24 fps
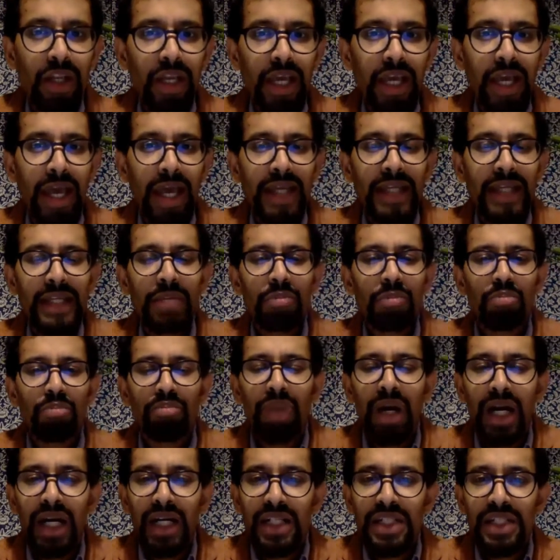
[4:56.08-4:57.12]
And it
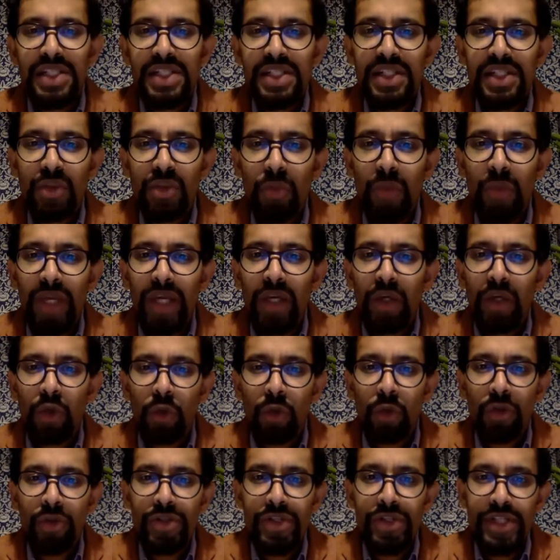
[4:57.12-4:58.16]
marks the way
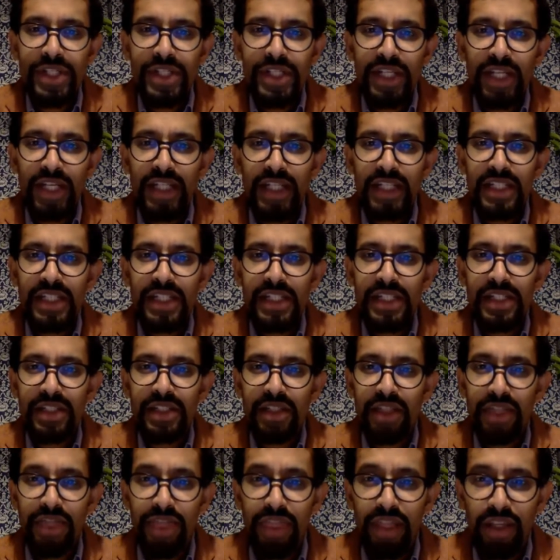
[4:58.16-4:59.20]
whole societies
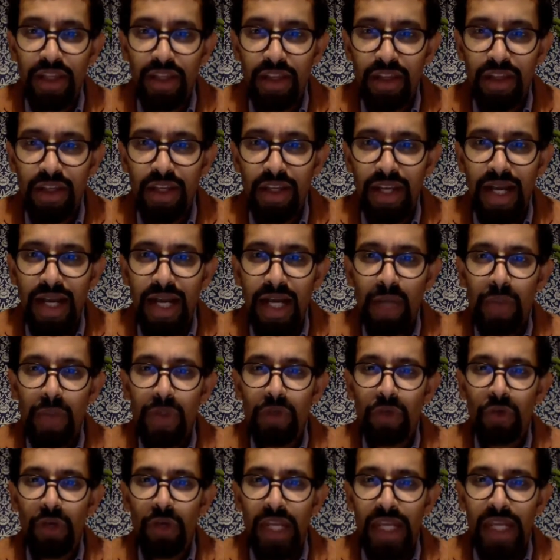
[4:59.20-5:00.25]
think and how we
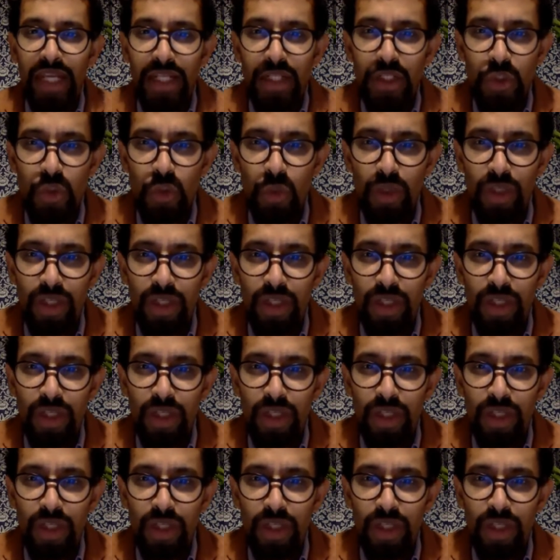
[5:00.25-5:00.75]
relate to one